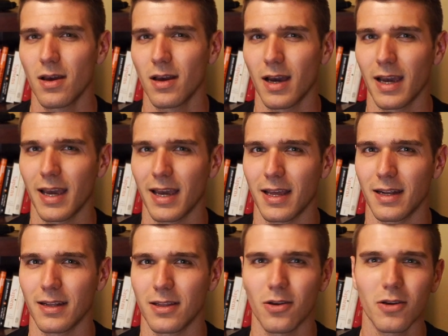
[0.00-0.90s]

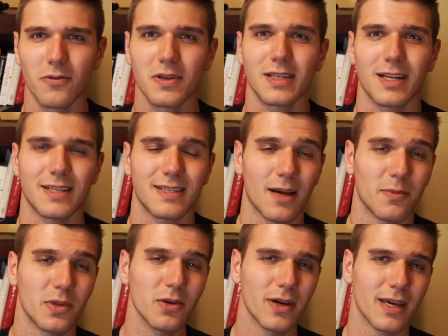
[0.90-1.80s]
And the only reason I stopped
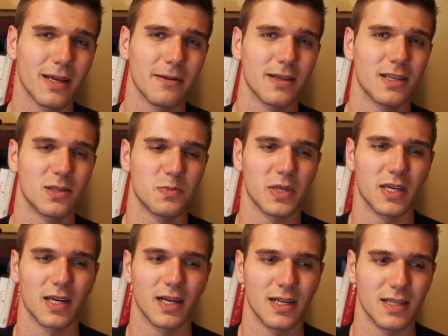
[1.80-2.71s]
doing it is
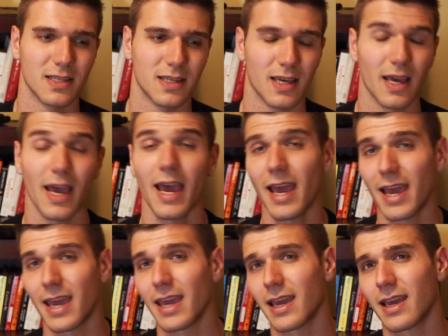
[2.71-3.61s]
because
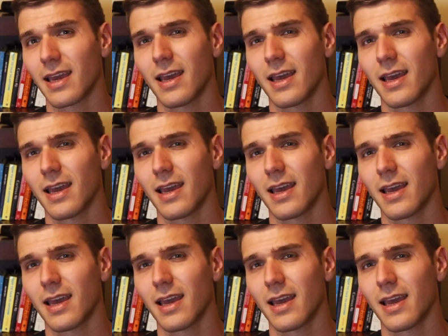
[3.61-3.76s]
I